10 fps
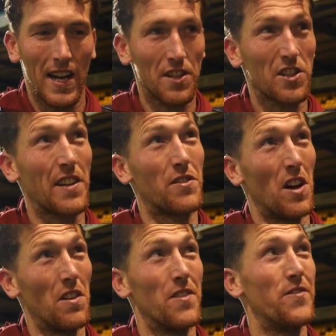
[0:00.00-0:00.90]
It just gives
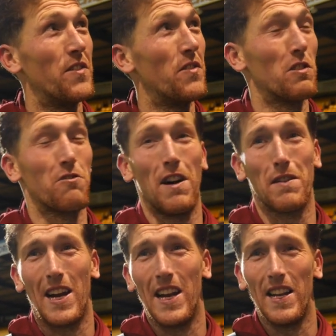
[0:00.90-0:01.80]
all the full
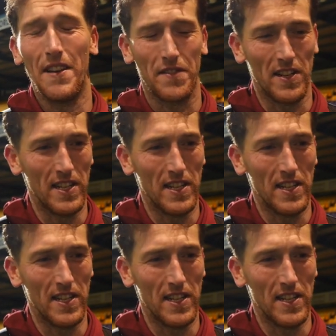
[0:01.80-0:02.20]
crowd like a lift.